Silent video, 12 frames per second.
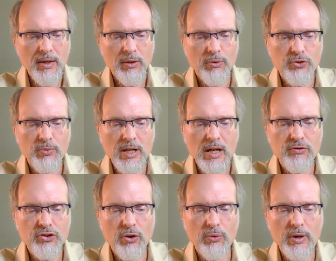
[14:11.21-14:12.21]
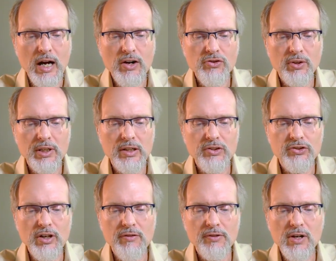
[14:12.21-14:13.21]
which we have so rashly and
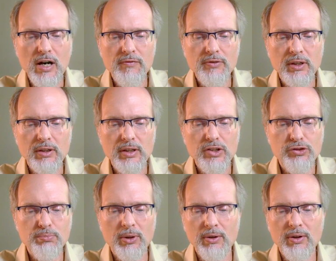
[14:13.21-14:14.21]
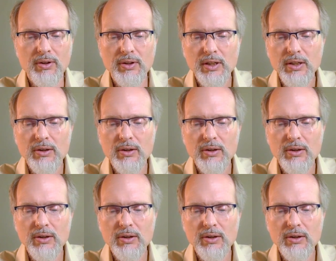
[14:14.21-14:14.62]
self-confidently spurned.